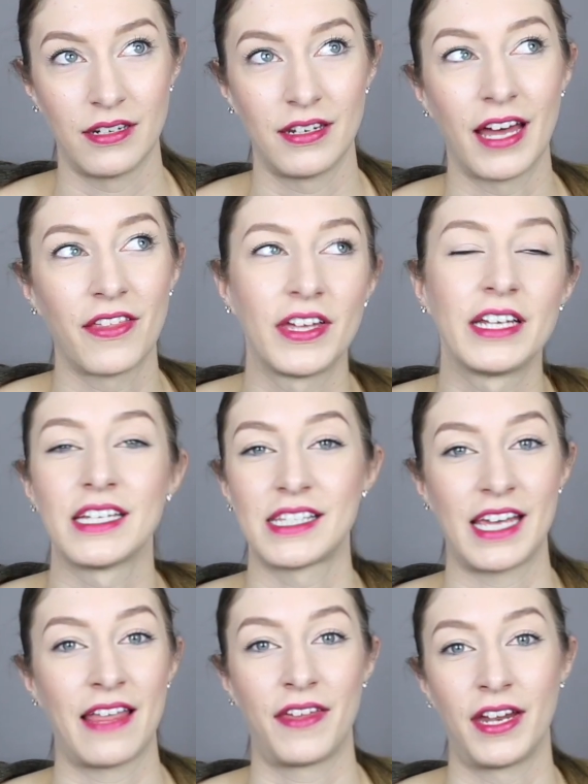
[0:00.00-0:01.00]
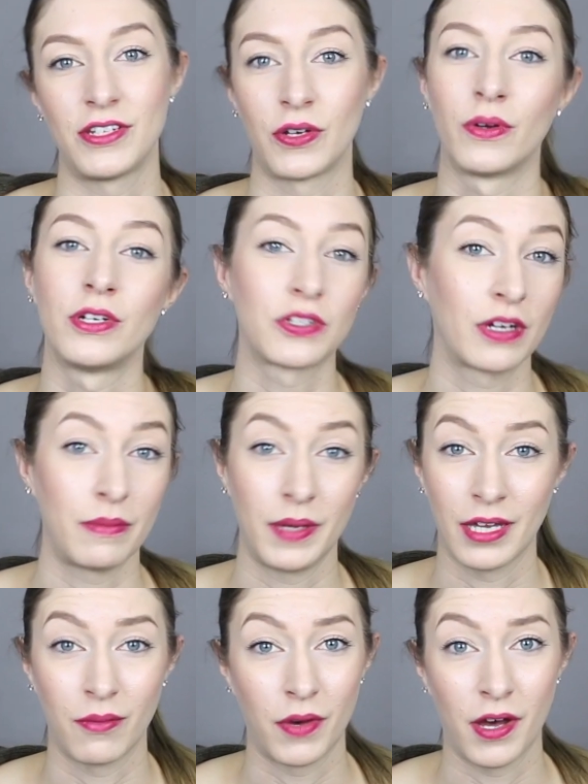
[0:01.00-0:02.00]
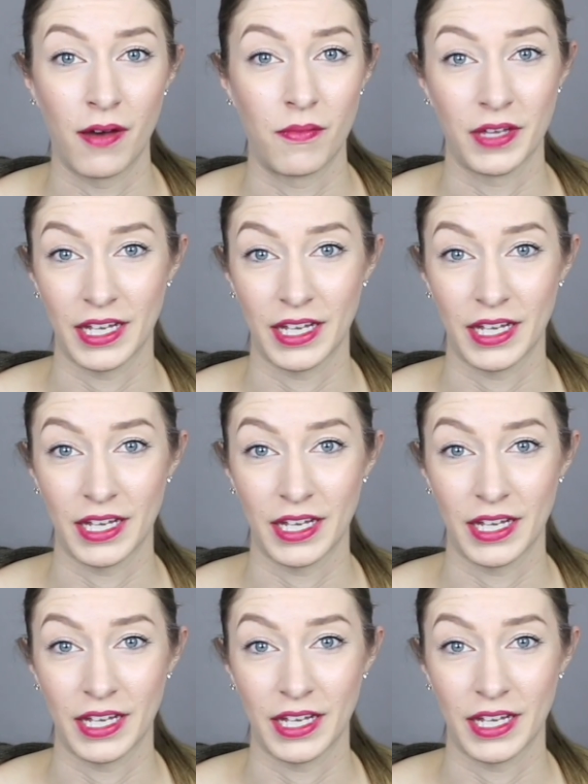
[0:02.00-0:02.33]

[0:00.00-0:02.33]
nothing to say that I don't enjoy being a mom.